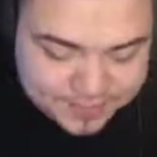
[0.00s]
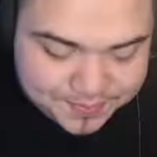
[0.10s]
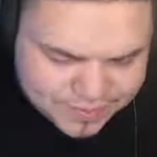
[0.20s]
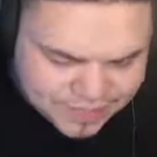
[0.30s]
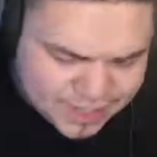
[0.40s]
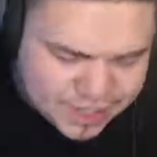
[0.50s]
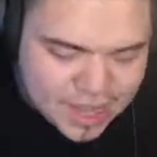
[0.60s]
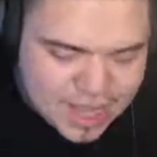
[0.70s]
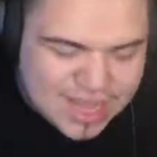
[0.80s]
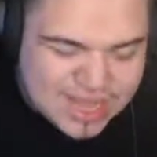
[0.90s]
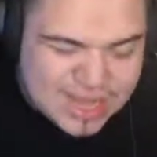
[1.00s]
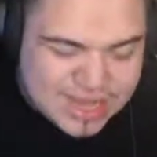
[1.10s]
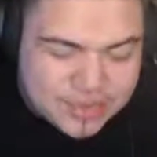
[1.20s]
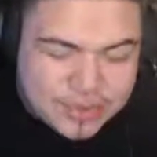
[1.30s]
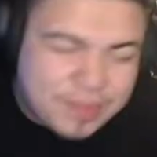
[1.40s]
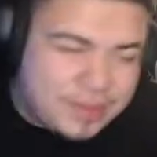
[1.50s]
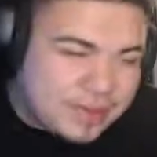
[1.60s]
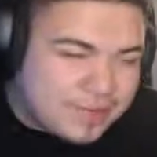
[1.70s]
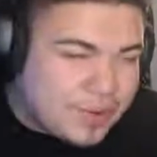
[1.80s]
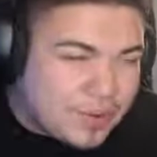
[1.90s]
And do I believe
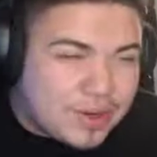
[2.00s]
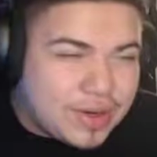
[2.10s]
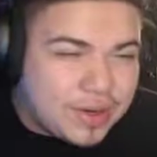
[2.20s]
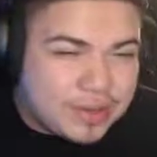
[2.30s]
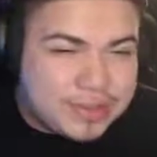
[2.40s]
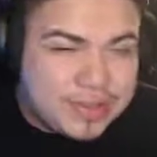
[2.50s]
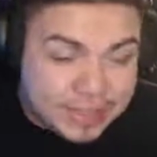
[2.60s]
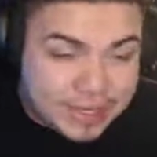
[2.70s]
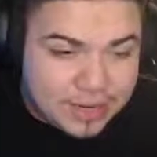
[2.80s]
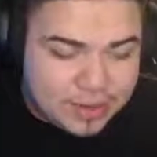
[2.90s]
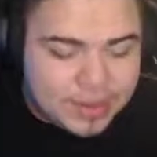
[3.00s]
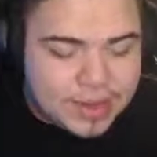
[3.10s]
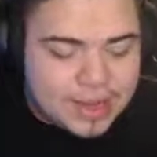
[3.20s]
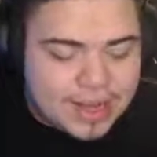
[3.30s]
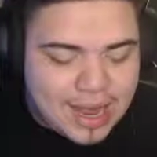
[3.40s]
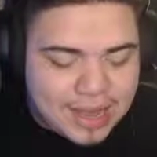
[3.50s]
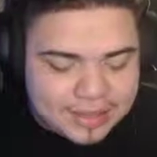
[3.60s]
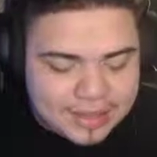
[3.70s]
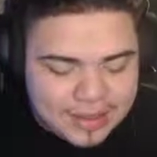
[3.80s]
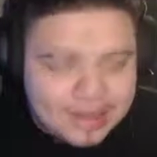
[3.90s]
Gohan and Goten can help? I
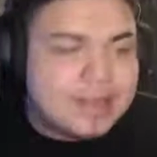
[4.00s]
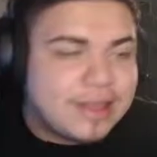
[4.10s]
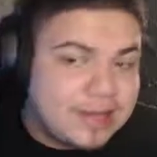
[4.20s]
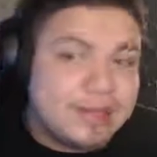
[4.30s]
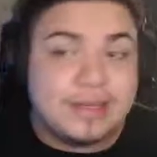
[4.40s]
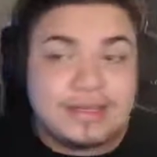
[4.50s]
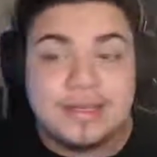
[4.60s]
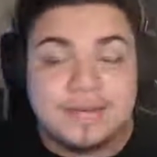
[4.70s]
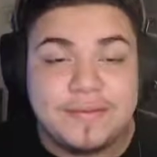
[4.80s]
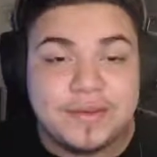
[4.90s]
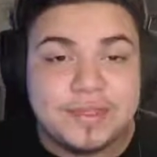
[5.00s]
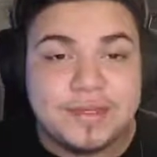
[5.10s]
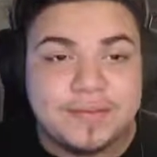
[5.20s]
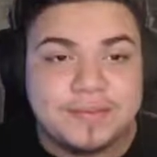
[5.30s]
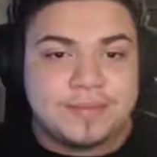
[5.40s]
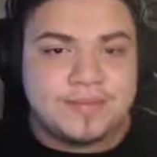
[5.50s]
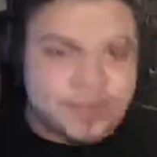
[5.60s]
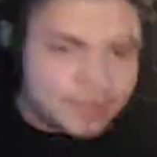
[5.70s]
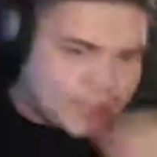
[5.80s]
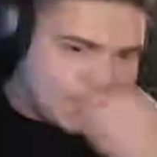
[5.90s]
think they did an easy first, so they
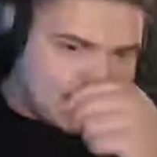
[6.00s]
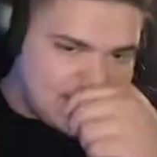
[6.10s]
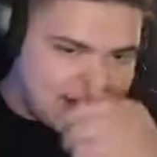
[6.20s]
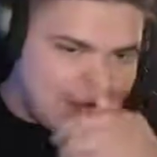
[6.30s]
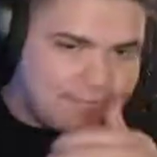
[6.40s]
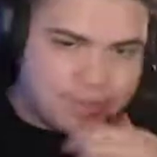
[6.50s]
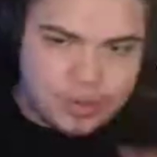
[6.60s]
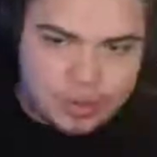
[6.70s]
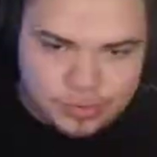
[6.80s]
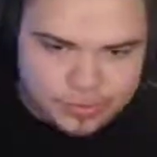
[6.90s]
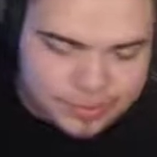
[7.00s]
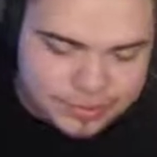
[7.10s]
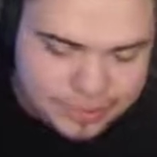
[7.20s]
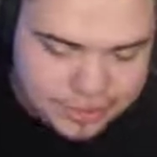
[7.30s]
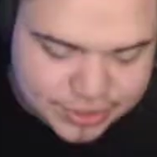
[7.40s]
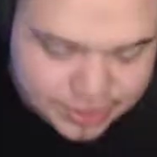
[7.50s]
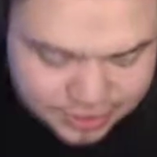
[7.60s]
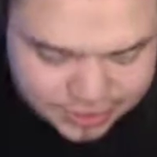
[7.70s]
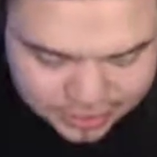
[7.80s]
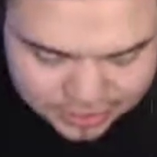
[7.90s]
can like have their own rotation
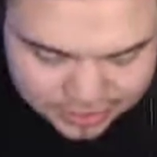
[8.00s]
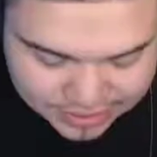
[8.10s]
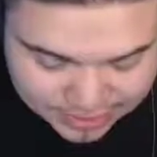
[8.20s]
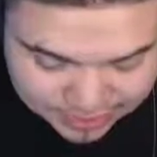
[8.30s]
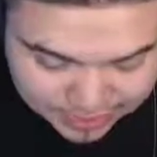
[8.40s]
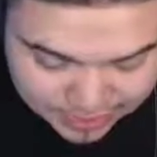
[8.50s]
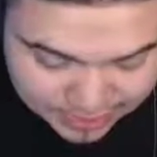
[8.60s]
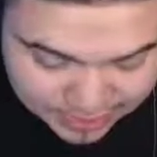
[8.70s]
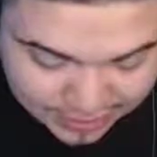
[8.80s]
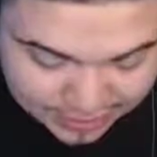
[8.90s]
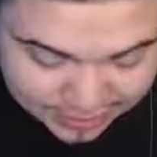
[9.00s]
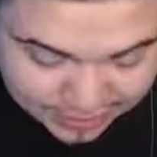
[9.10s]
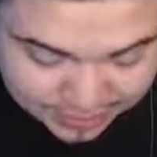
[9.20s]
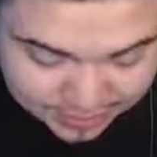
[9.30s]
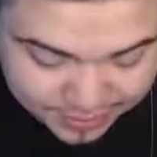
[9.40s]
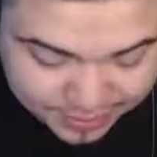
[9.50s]
and then I think they'll be good.